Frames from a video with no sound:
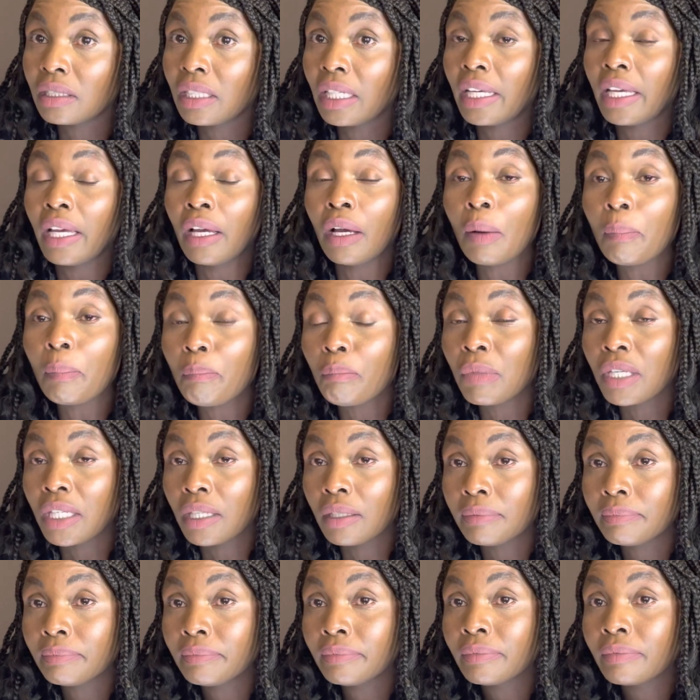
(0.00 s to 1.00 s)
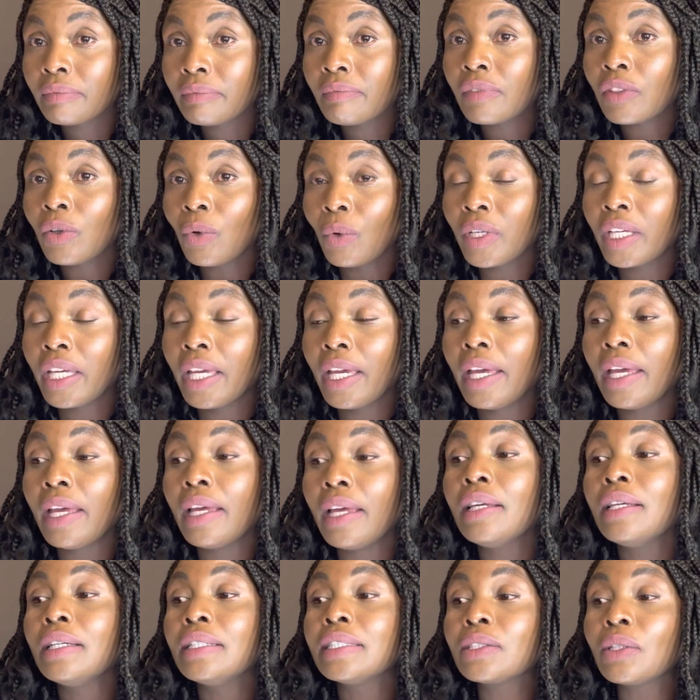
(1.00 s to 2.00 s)
They helped me,
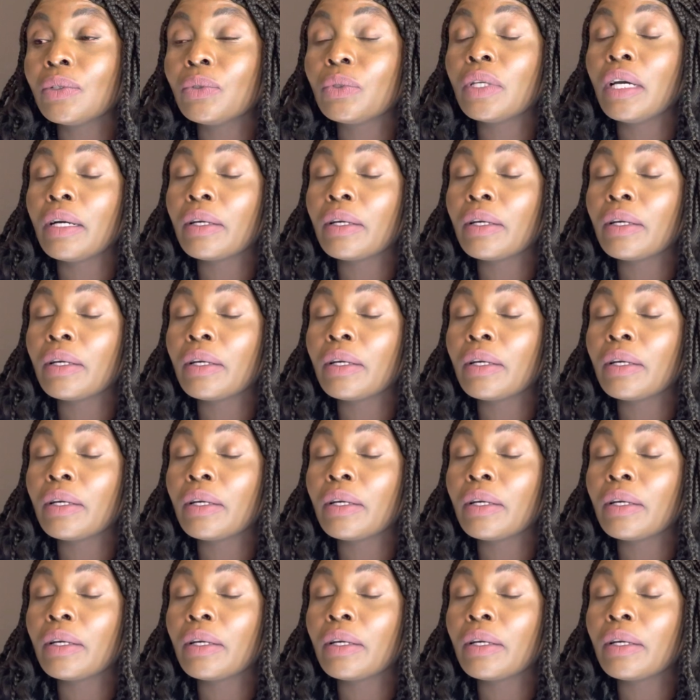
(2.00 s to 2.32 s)
okay? So